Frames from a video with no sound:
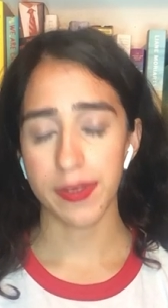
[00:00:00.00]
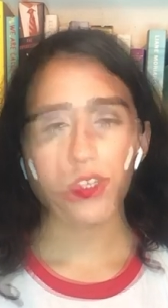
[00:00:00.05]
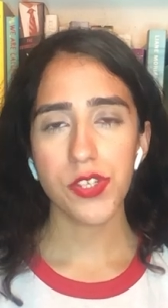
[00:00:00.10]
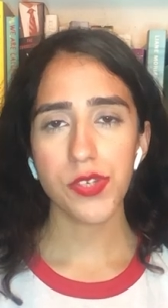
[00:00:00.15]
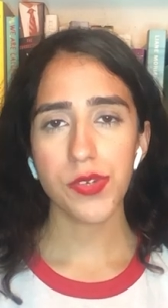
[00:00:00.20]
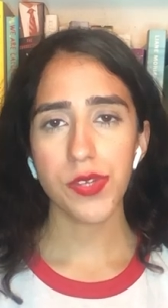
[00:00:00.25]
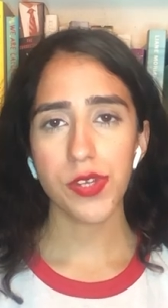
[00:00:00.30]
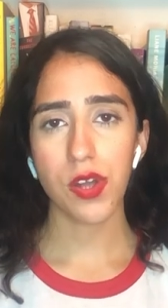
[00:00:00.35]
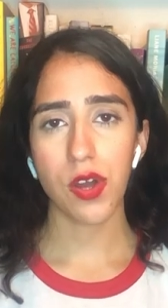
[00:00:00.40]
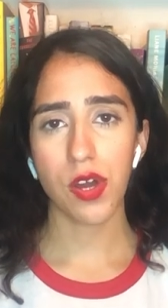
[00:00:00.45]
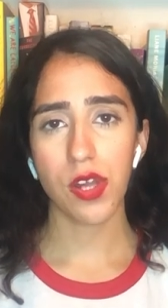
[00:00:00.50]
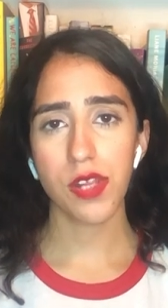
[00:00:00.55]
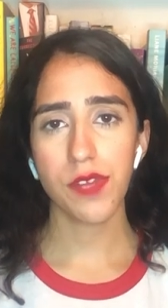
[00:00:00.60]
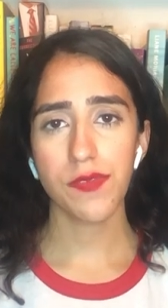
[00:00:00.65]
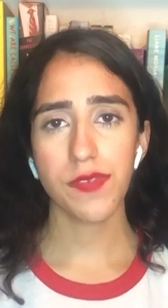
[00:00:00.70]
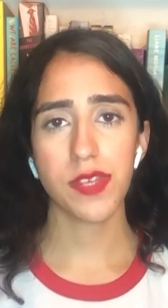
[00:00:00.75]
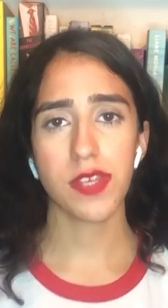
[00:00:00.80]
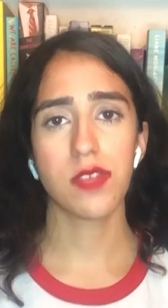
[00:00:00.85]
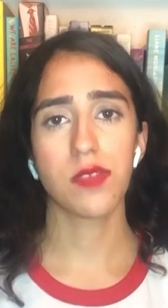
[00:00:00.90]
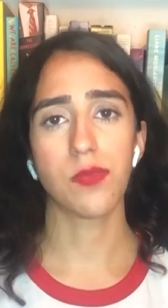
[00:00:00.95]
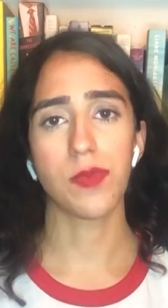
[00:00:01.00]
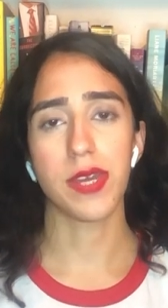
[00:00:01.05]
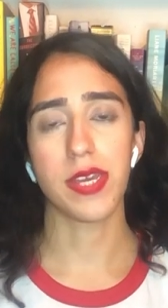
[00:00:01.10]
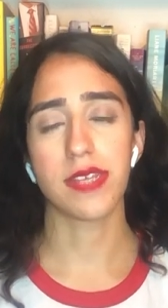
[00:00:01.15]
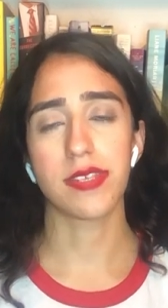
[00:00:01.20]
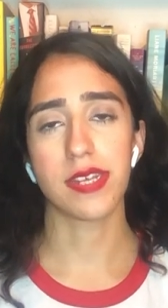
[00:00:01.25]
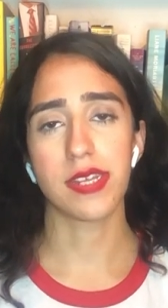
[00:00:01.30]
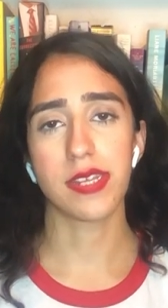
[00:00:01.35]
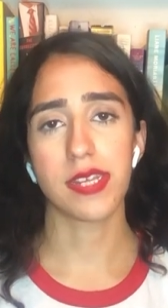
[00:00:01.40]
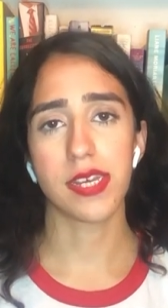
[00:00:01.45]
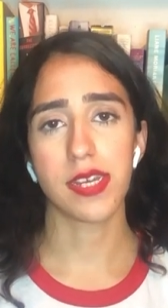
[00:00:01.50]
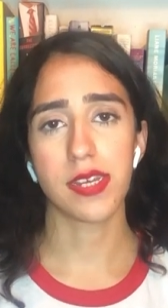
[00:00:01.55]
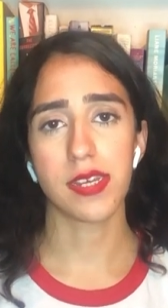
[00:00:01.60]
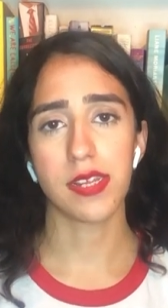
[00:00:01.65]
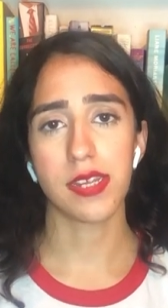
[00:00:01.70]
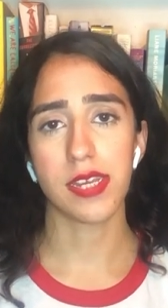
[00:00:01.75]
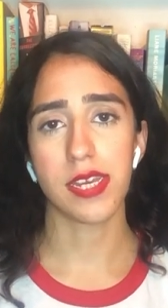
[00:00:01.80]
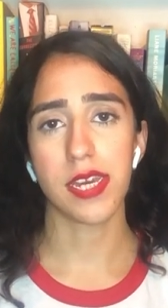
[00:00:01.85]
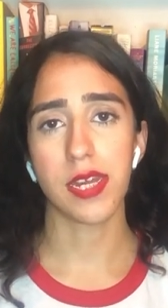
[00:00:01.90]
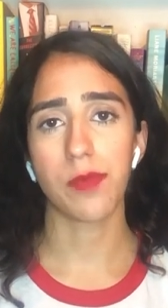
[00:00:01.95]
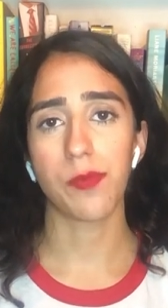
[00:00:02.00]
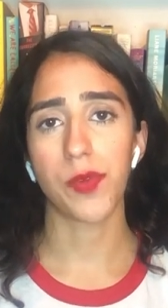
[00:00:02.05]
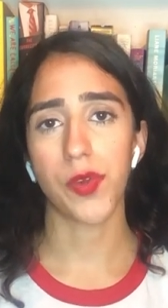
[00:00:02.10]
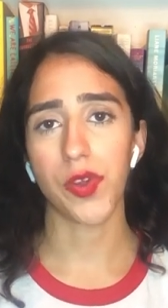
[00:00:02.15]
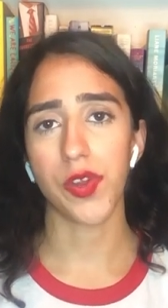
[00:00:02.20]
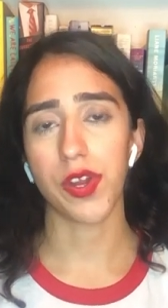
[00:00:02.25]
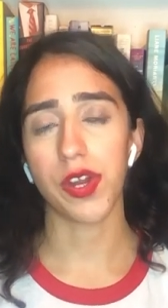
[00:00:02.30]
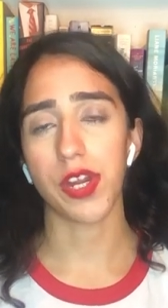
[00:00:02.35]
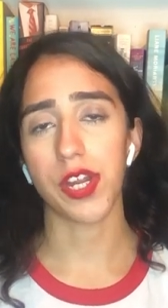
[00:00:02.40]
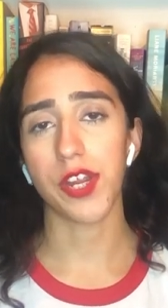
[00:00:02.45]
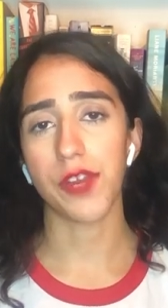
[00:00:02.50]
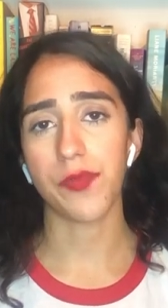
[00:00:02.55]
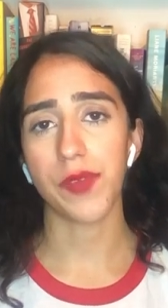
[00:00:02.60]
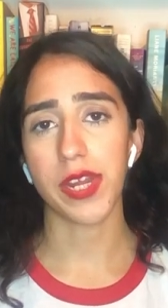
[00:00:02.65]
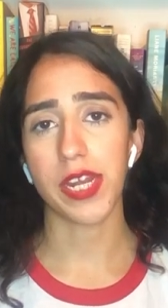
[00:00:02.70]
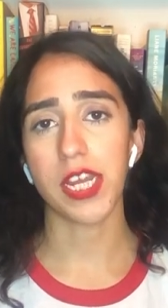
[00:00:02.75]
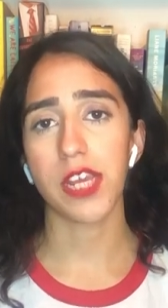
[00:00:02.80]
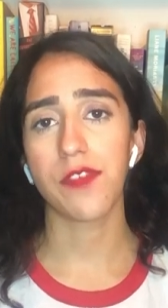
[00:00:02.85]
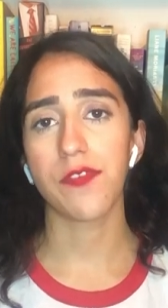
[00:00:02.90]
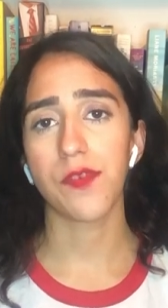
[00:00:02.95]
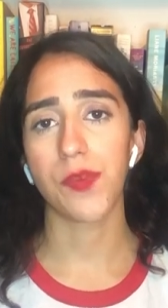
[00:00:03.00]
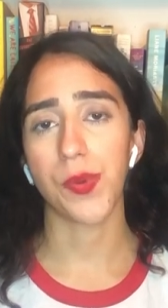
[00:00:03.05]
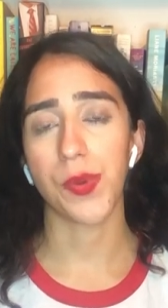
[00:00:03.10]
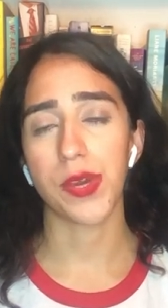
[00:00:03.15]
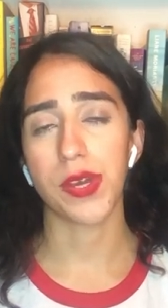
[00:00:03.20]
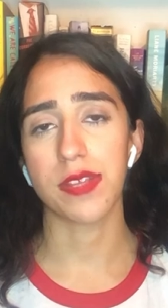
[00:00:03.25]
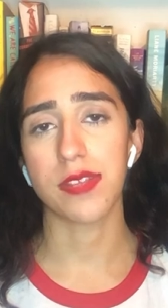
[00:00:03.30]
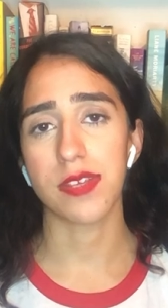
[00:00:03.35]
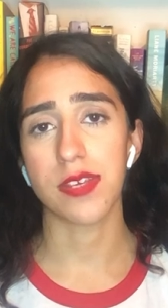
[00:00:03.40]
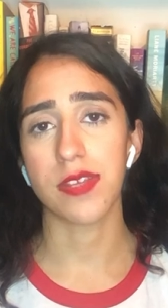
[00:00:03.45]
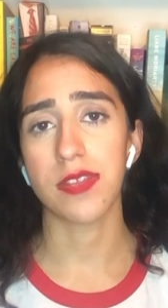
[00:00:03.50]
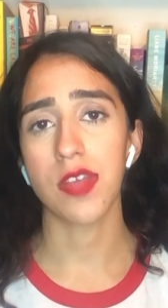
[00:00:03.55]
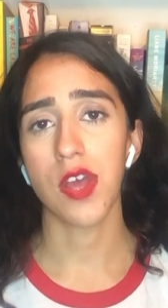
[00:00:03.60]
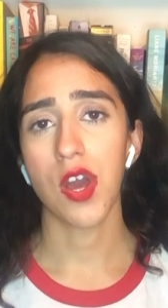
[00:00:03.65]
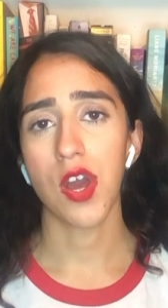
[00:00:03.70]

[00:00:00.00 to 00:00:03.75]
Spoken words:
So in all of these ways, I think Liane Moriarty really focuses